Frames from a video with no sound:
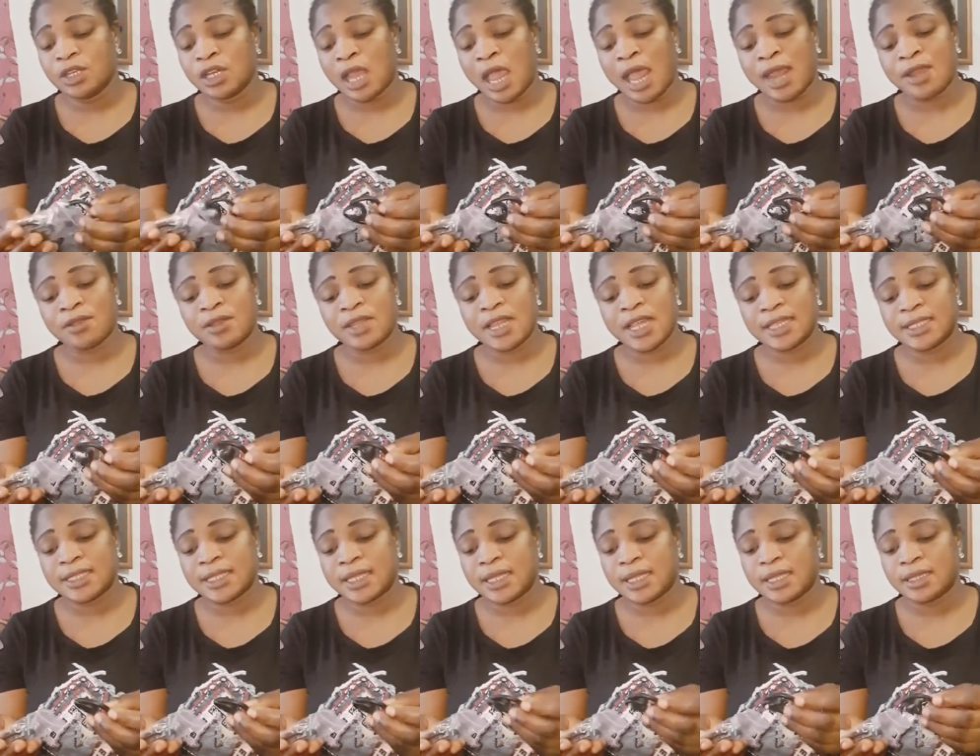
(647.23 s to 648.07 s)

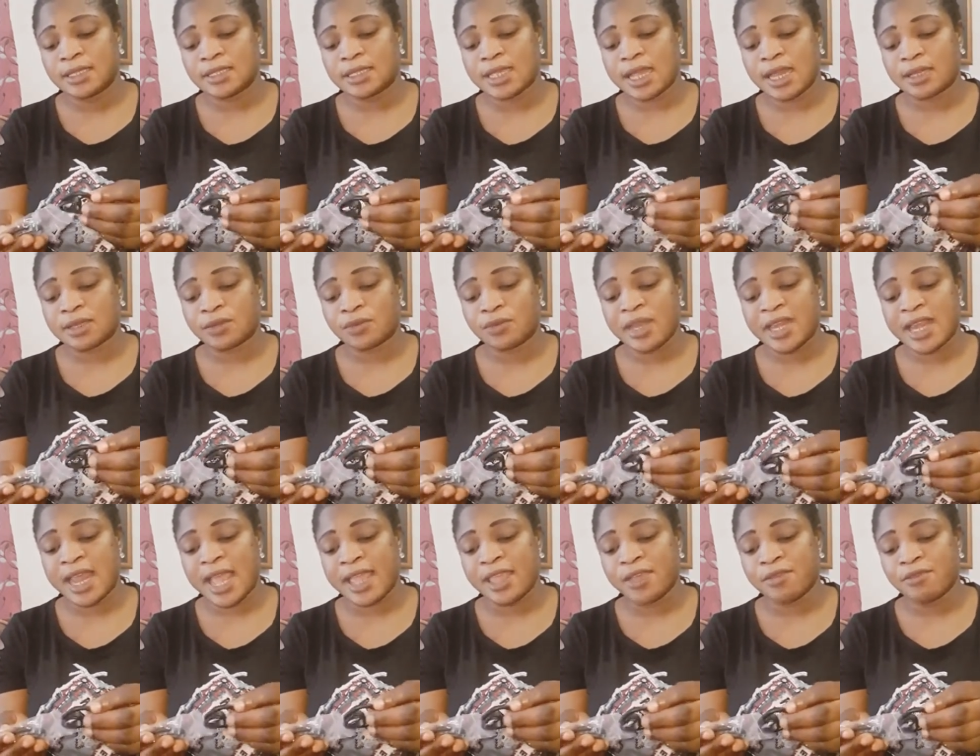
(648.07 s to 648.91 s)
another thing is that
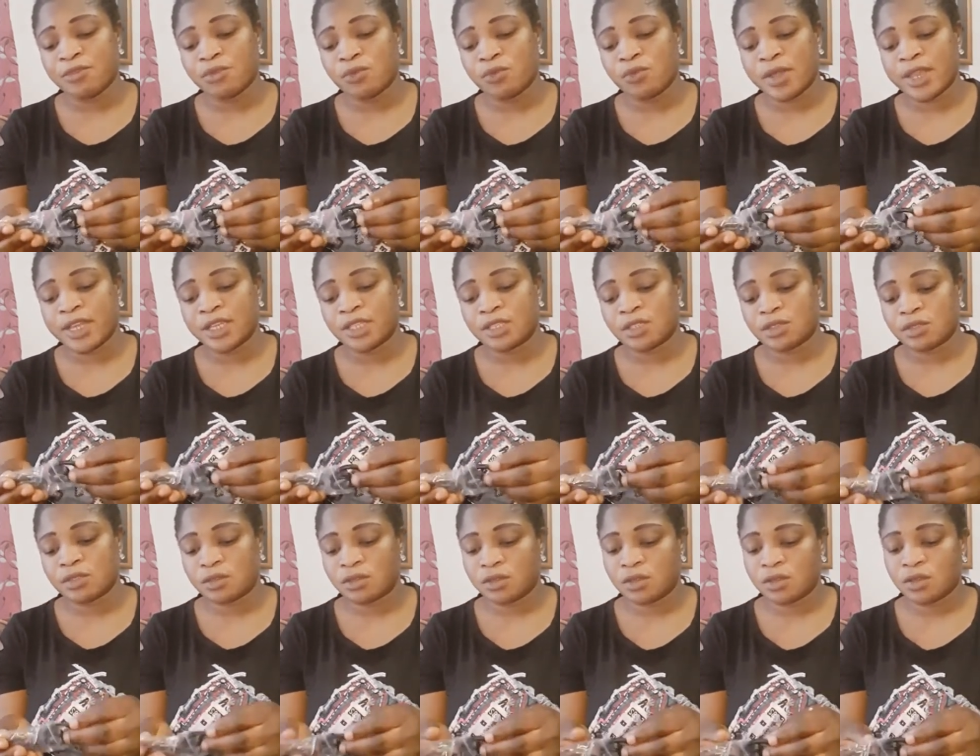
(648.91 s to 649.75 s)
when I even
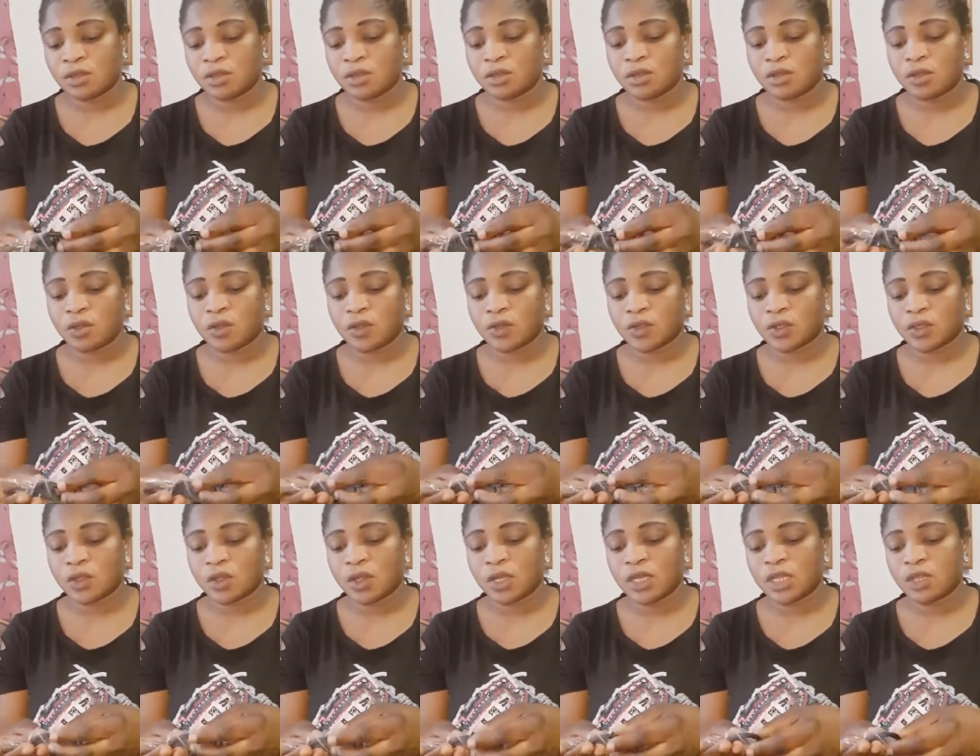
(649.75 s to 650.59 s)
went on
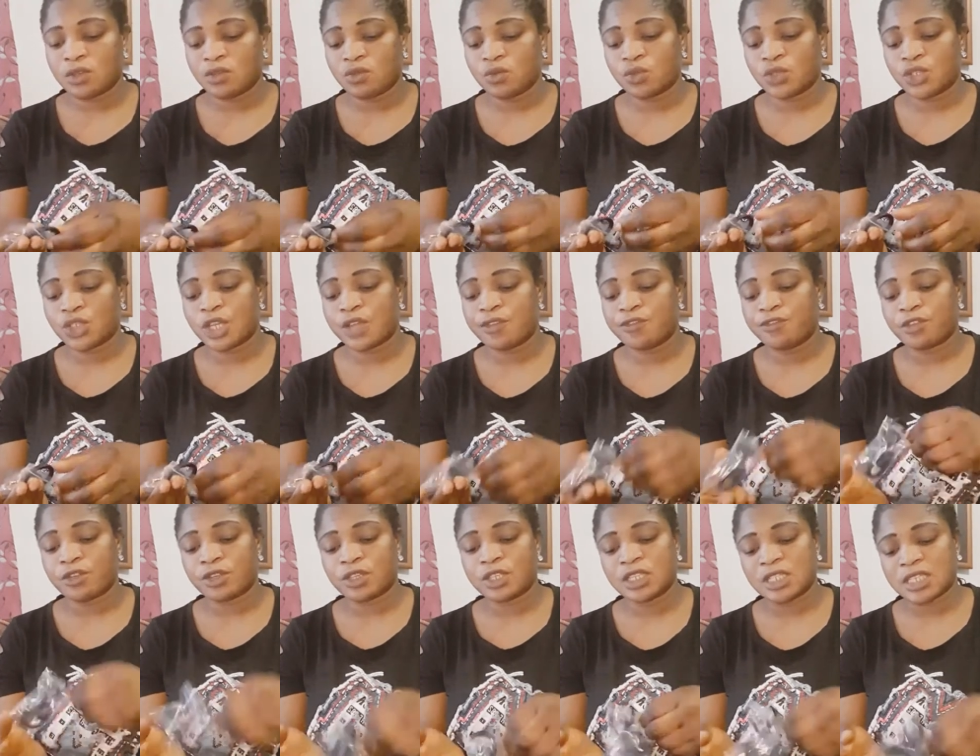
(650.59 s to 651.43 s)
Sunday to check
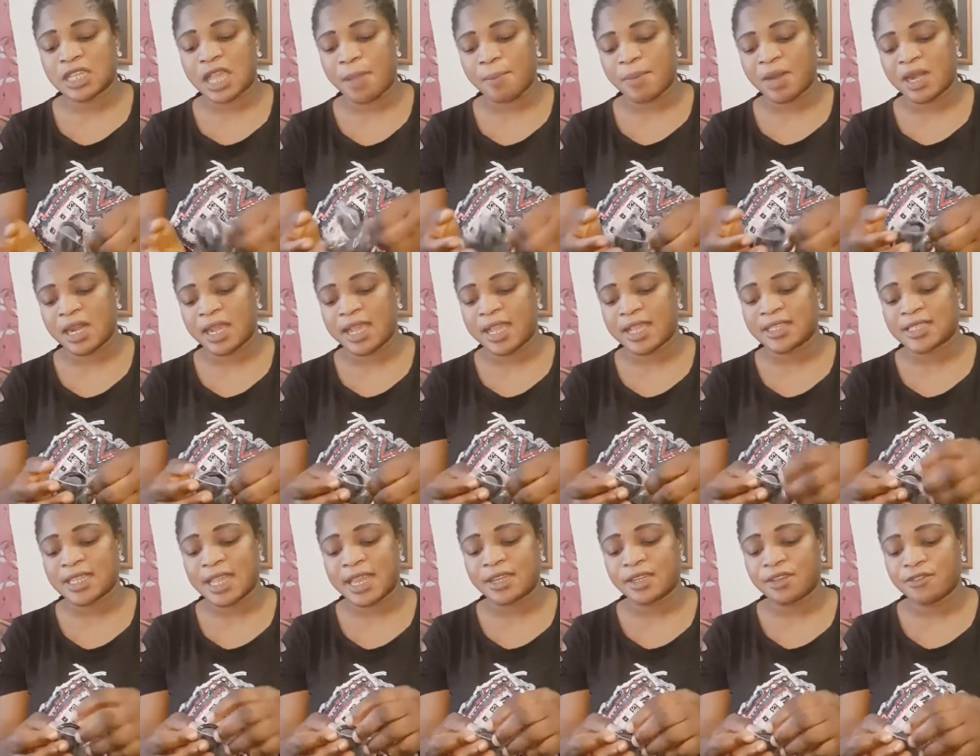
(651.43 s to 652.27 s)
for this camera,
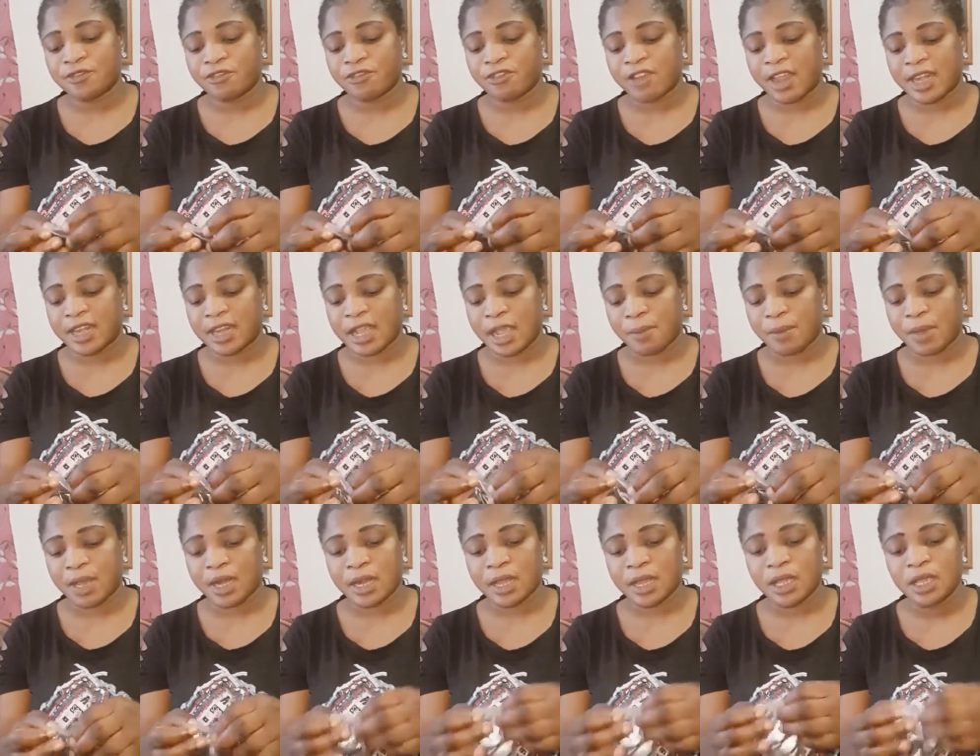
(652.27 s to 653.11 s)
guys, I didn't find
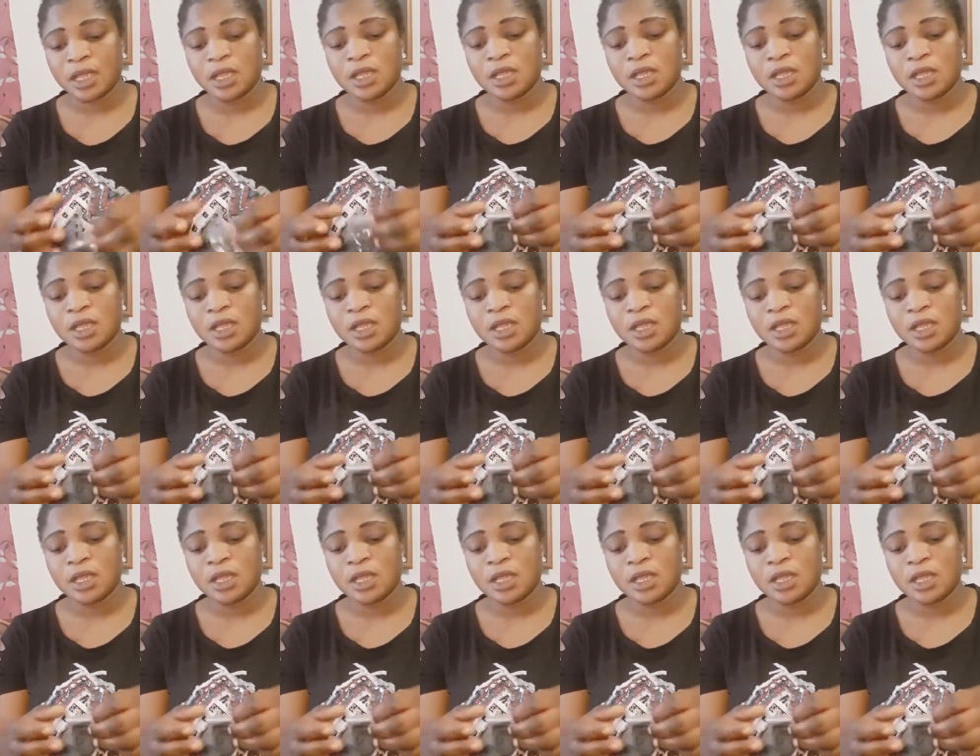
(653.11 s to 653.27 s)
camera.